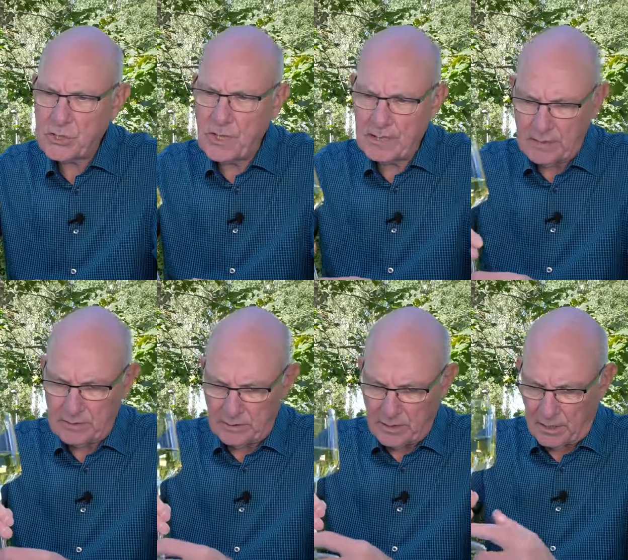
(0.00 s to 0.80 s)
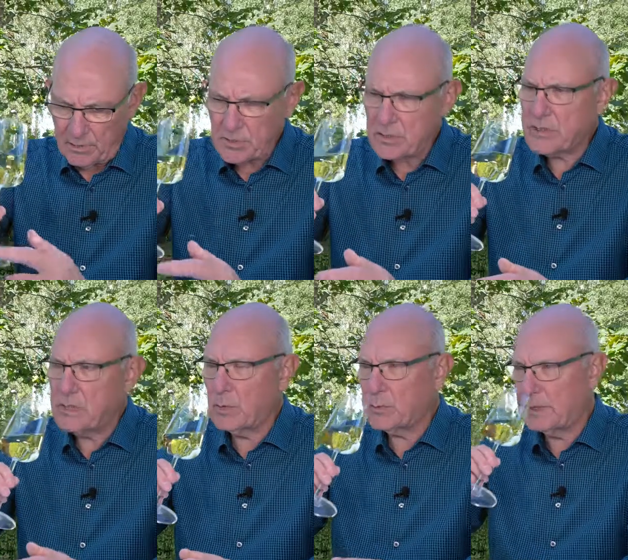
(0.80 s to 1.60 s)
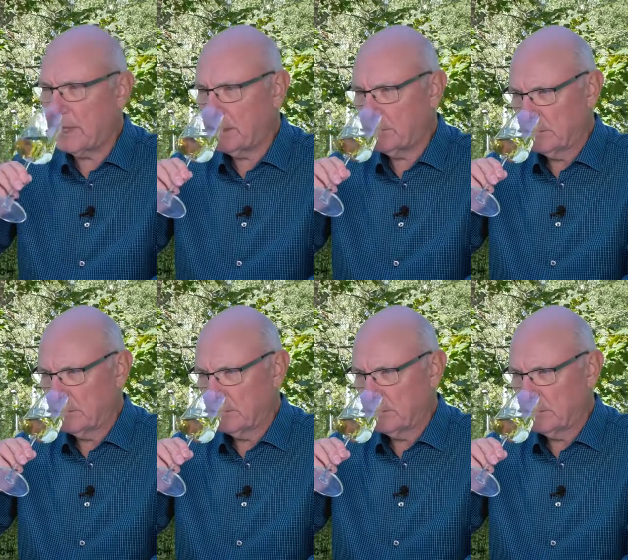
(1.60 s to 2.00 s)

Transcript: try it in the nose and see what we get.